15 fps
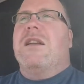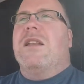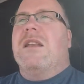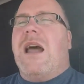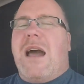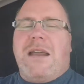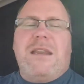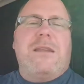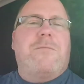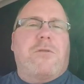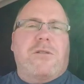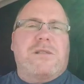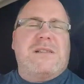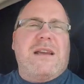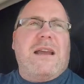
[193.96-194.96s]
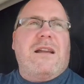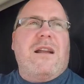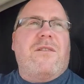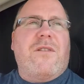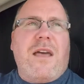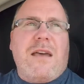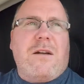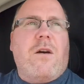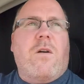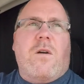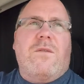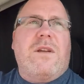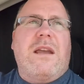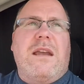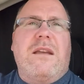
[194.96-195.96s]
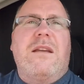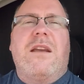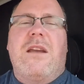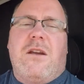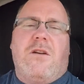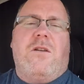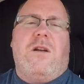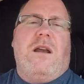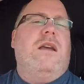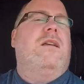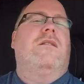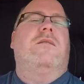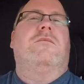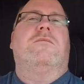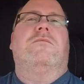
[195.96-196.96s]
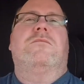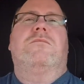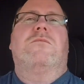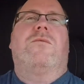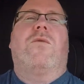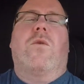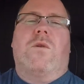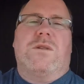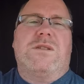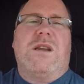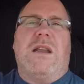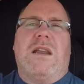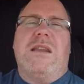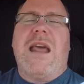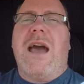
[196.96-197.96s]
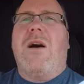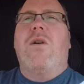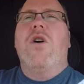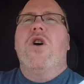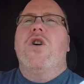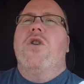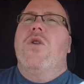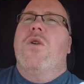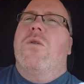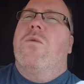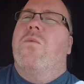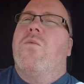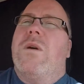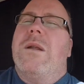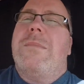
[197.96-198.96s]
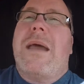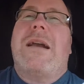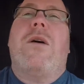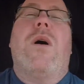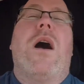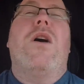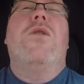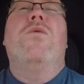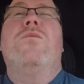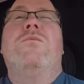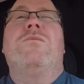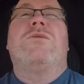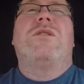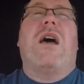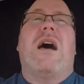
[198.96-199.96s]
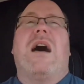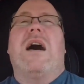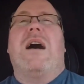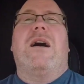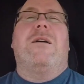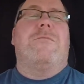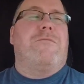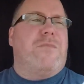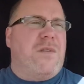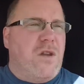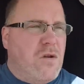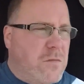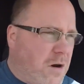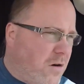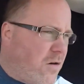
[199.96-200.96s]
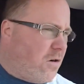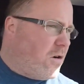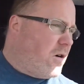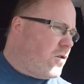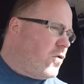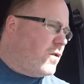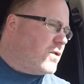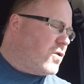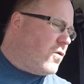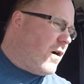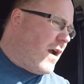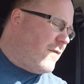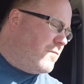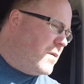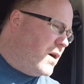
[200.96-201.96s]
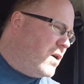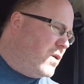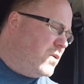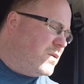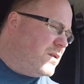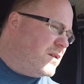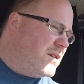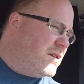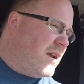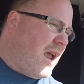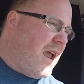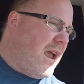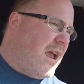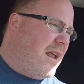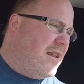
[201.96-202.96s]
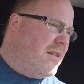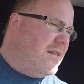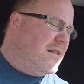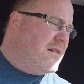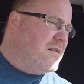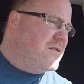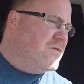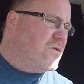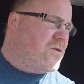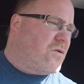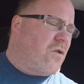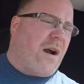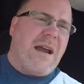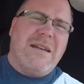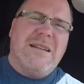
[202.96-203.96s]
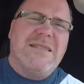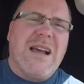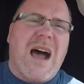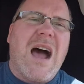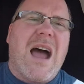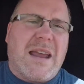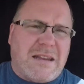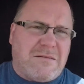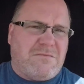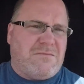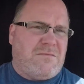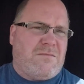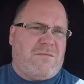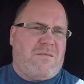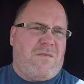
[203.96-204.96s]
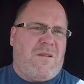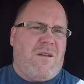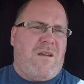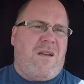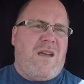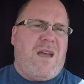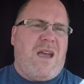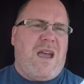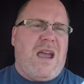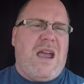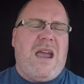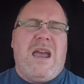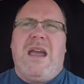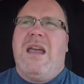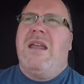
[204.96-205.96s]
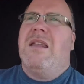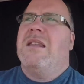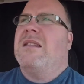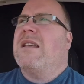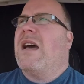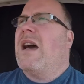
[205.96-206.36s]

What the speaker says: 90% of that RV here in Forest City. Now, Winnebago owns Newmar, Chris Craft Boats, and Grand Design. And